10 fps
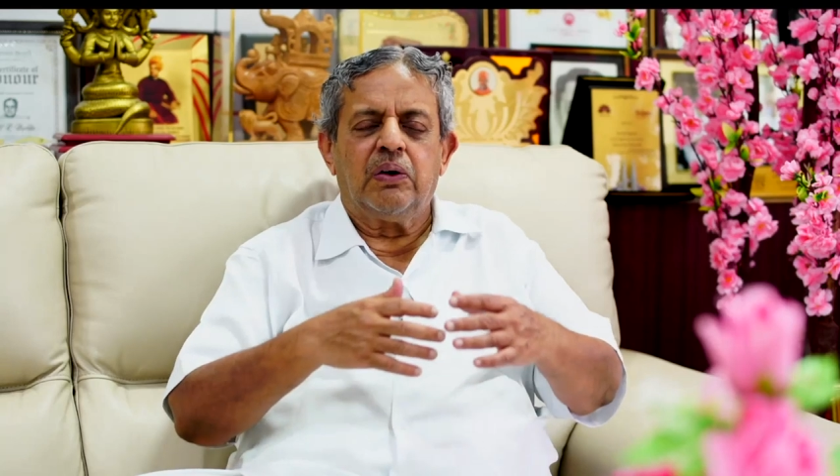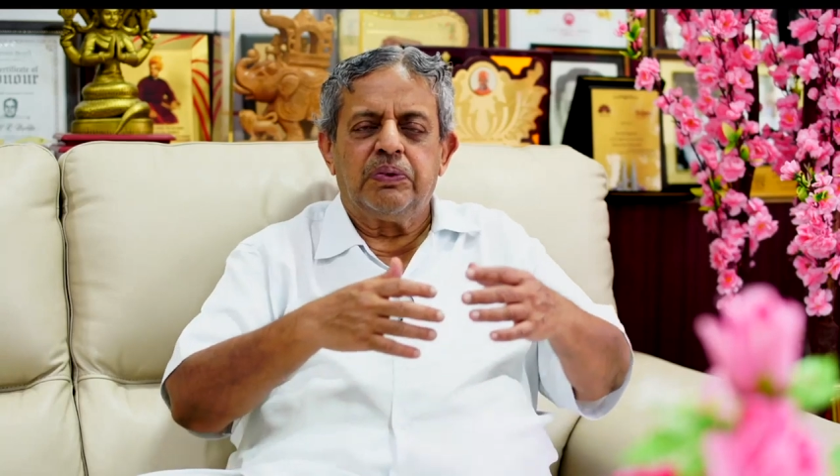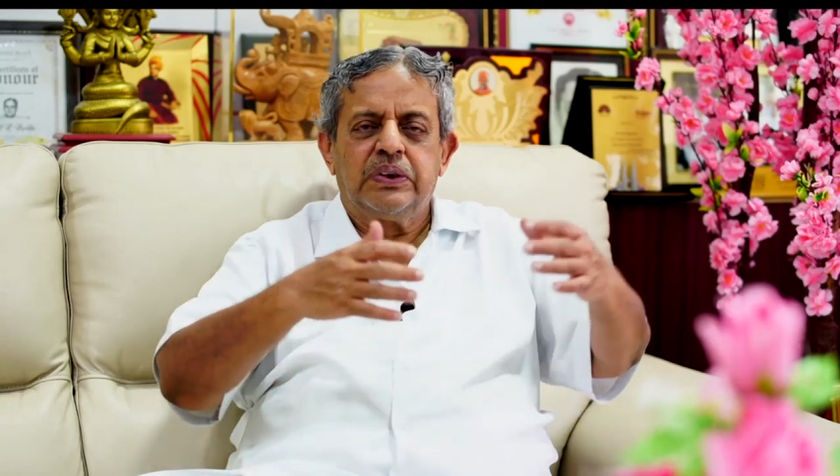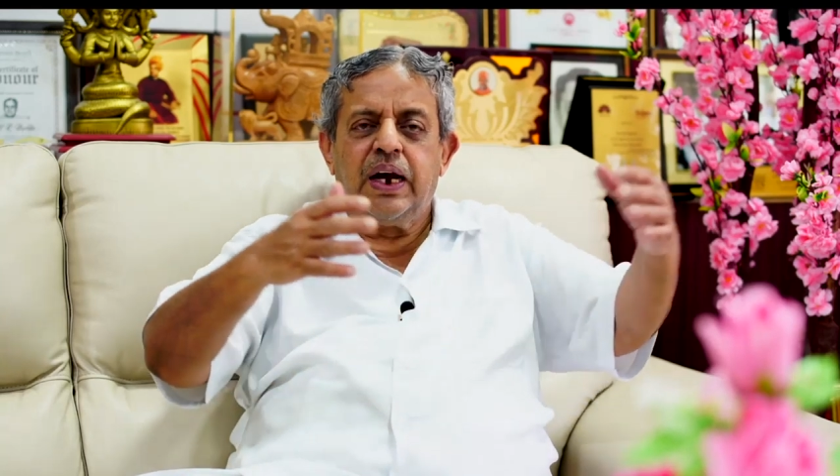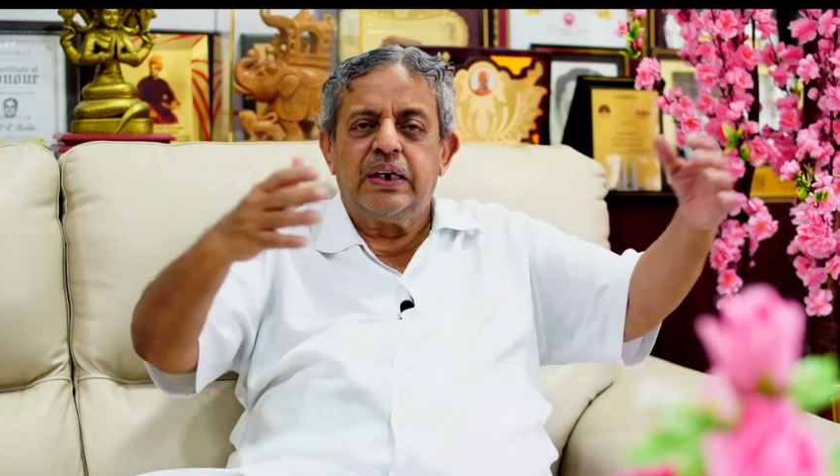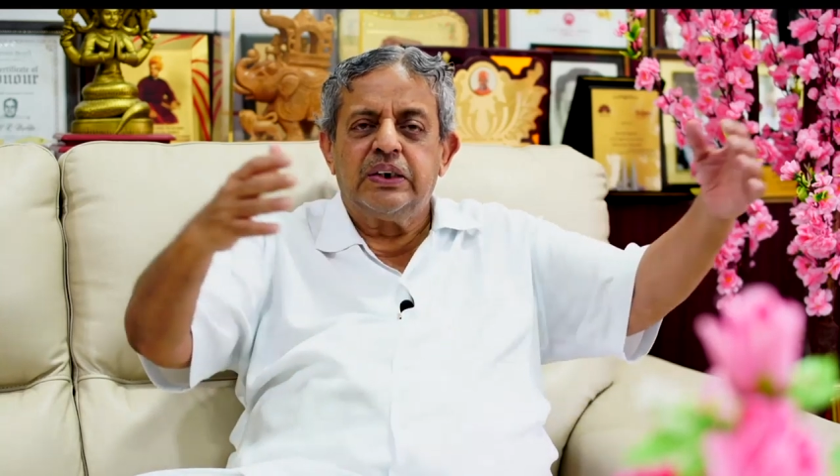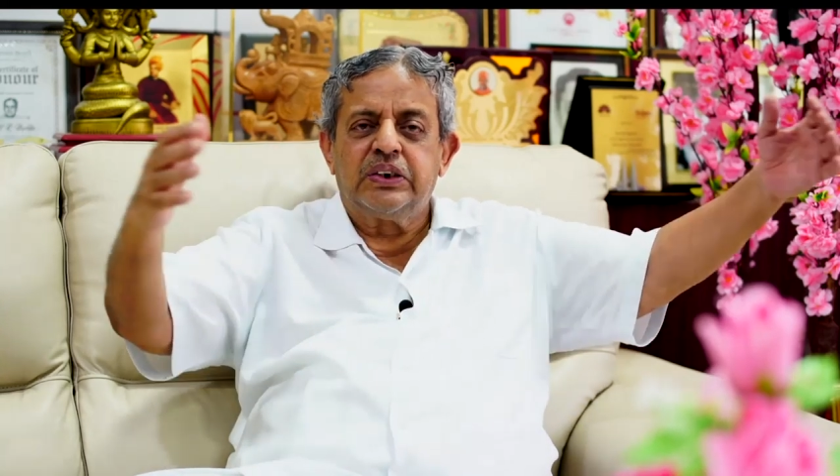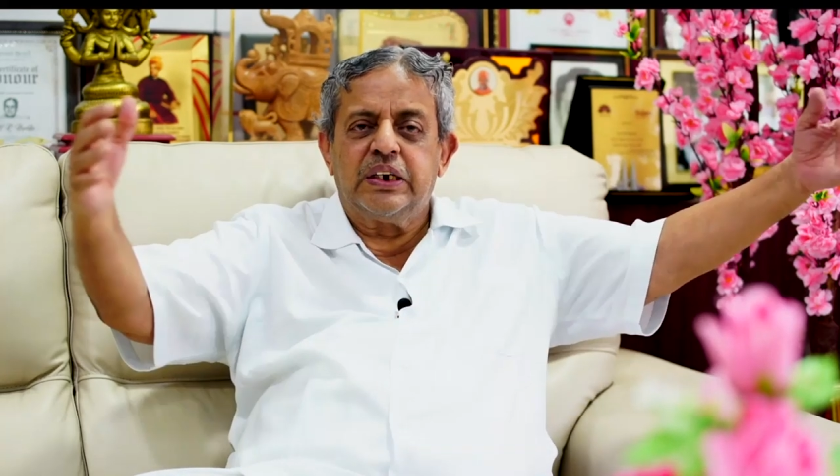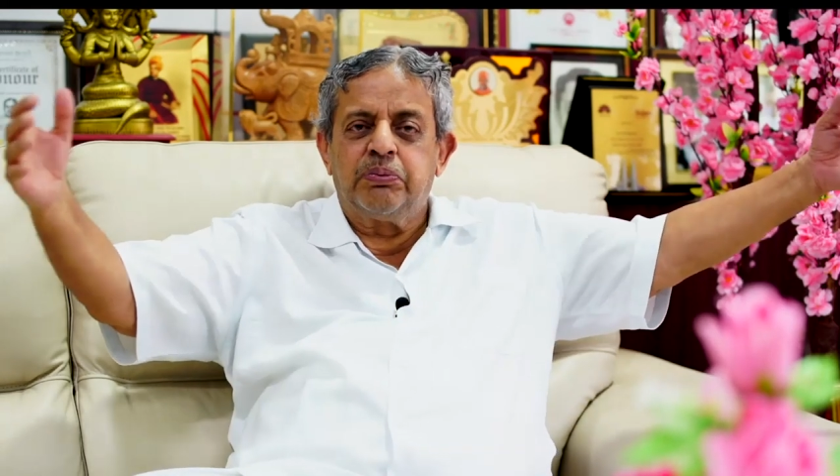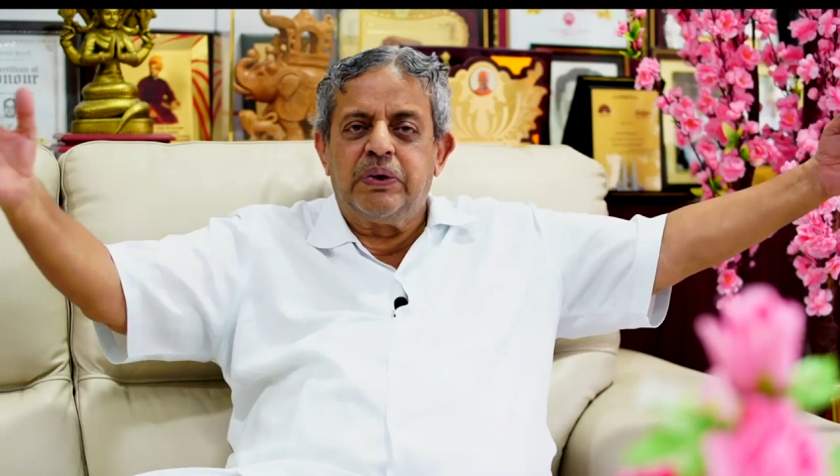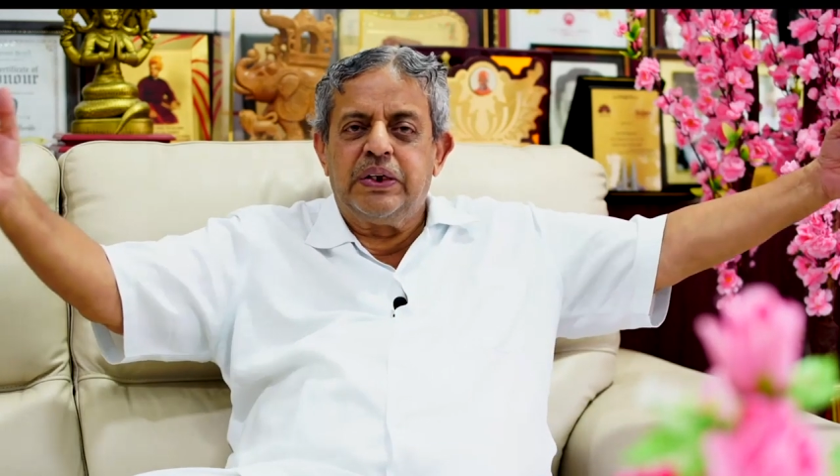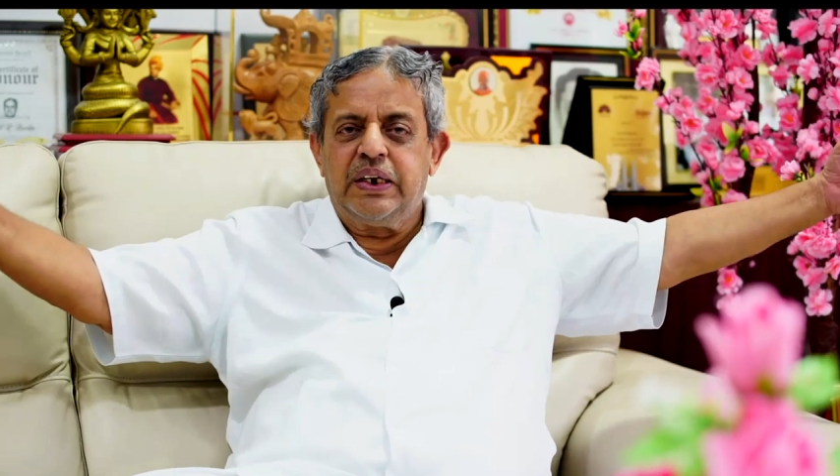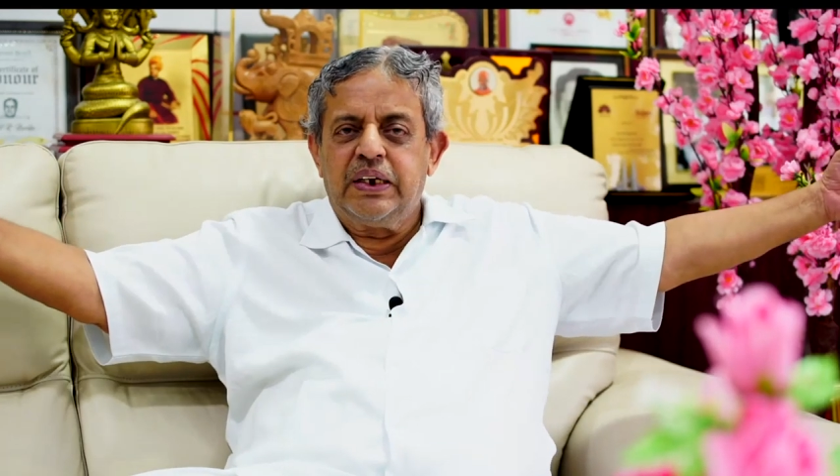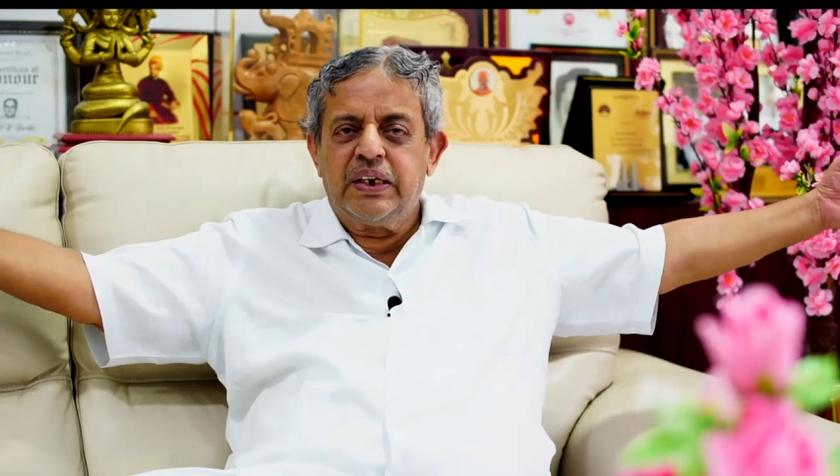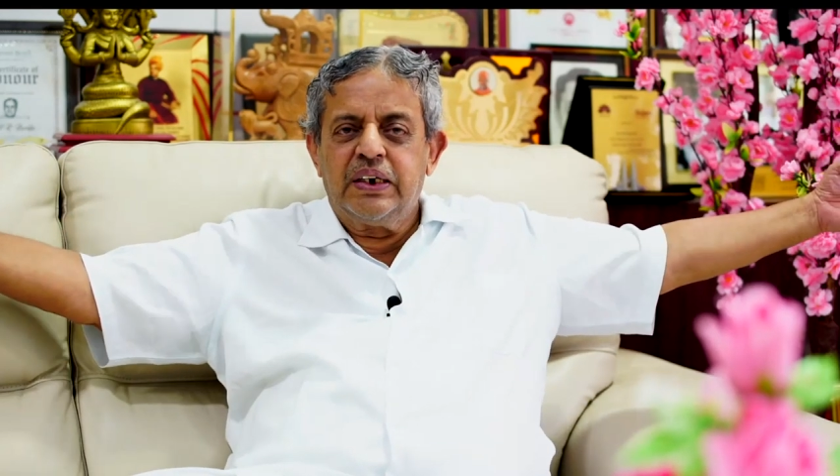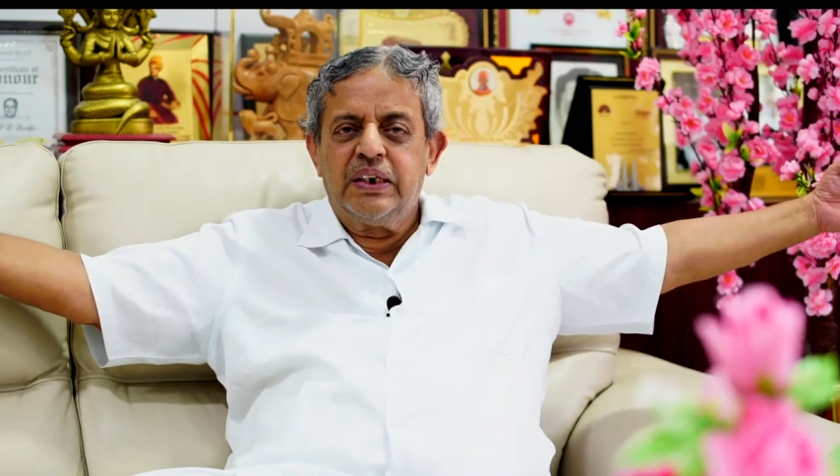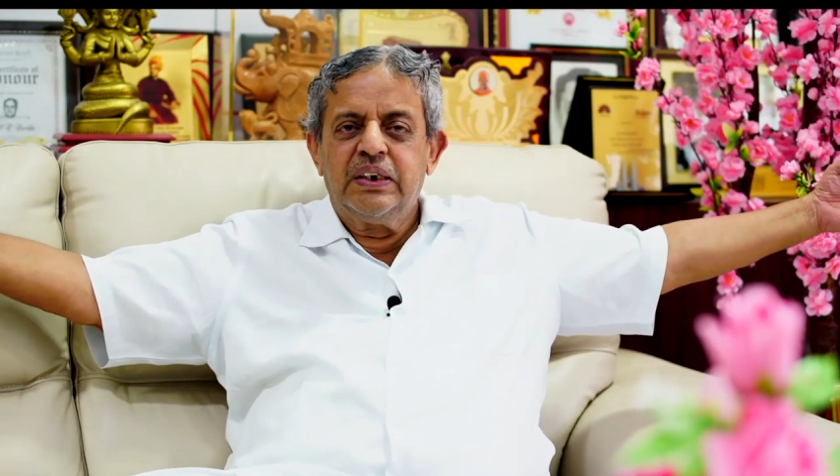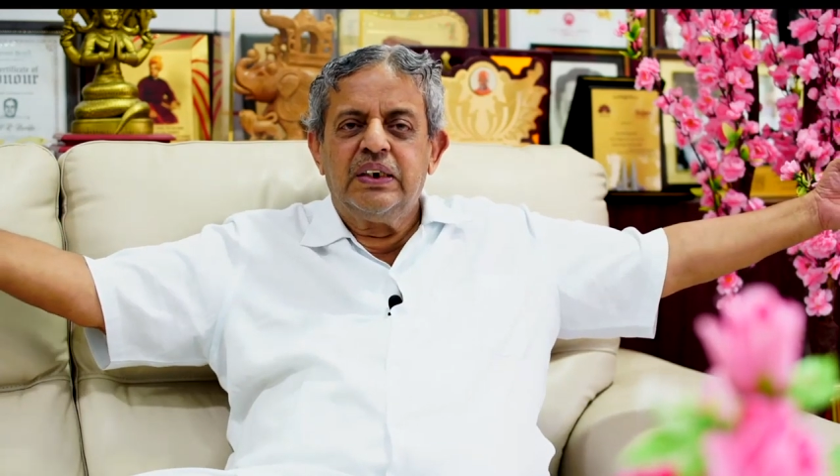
of this hand stretch breathing,